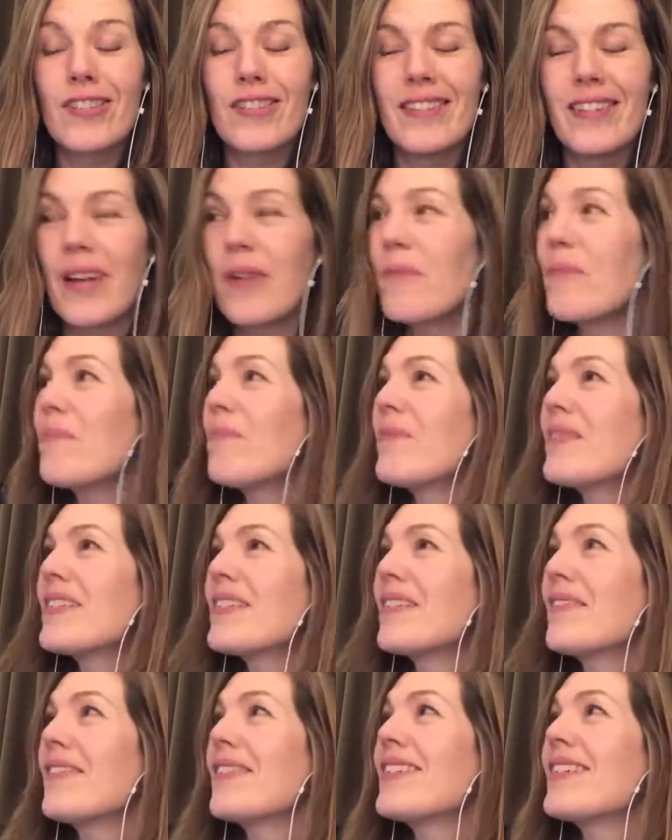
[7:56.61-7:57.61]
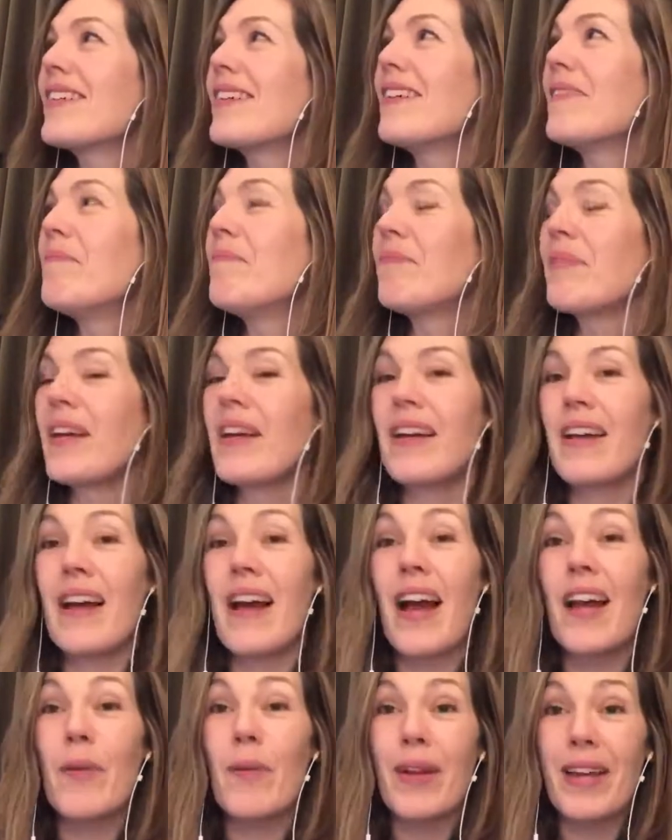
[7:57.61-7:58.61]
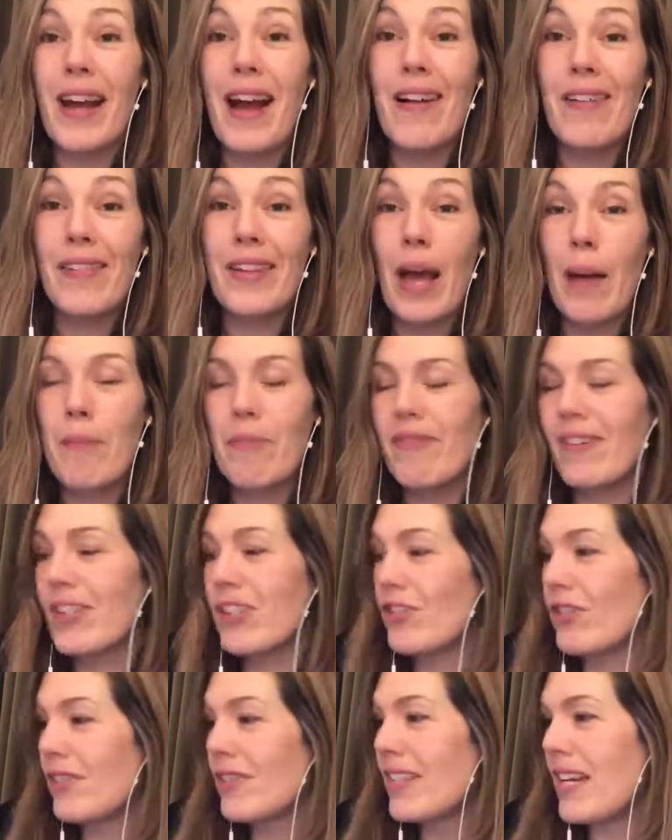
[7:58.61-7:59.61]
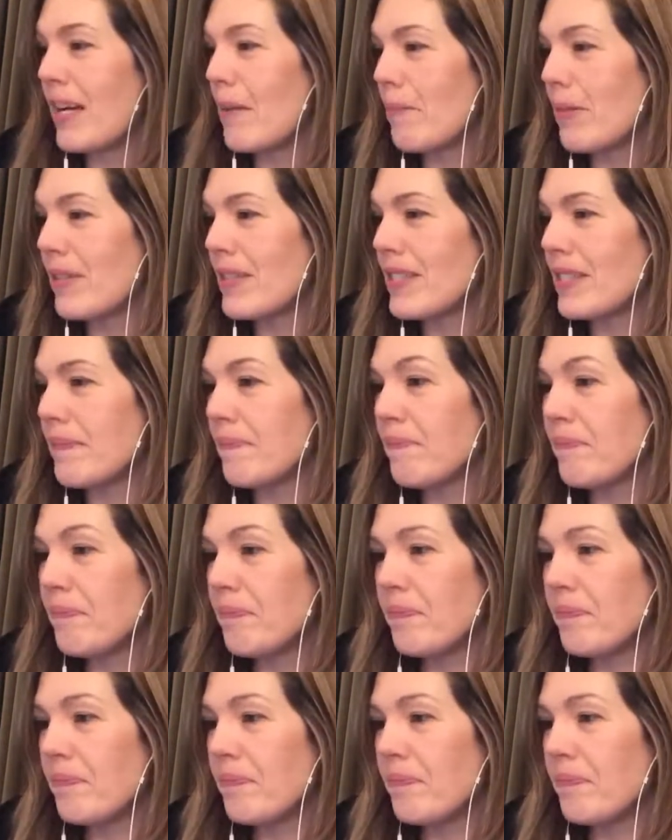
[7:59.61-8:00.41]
no, still not said it. Anyway, healthcare professional type person,